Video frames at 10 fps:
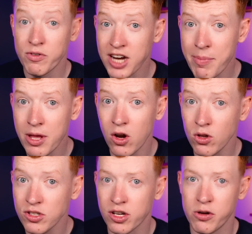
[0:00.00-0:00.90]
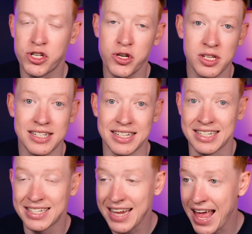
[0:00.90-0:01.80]
With Xabi Alonso choosing to
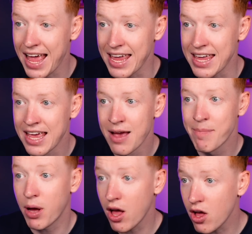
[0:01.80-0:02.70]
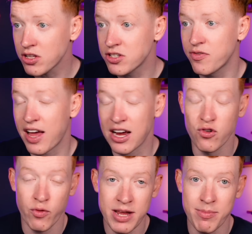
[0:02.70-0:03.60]
stay, part of that
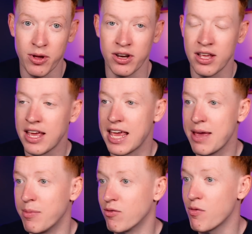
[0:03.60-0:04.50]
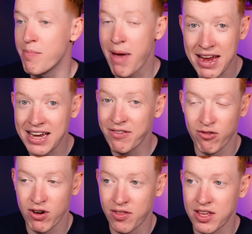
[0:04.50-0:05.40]
agreement him remaining
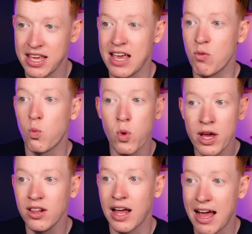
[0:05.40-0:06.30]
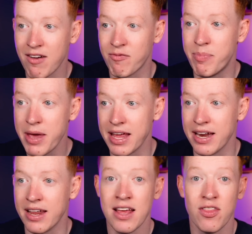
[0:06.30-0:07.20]
for another year will have
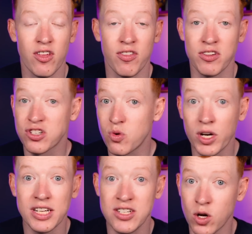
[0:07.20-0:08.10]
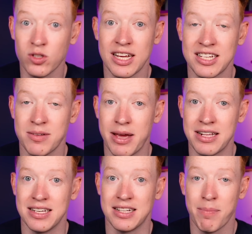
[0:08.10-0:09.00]
been that the squad is not
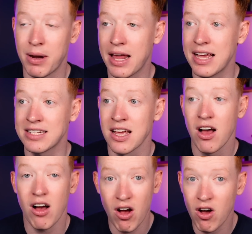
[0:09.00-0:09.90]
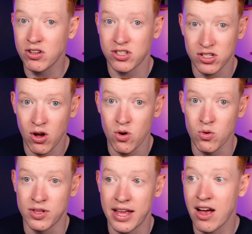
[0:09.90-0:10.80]
decimated, that players aren't
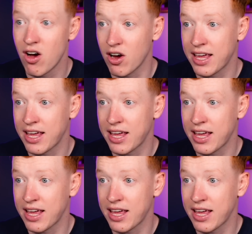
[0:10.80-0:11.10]
sold, they are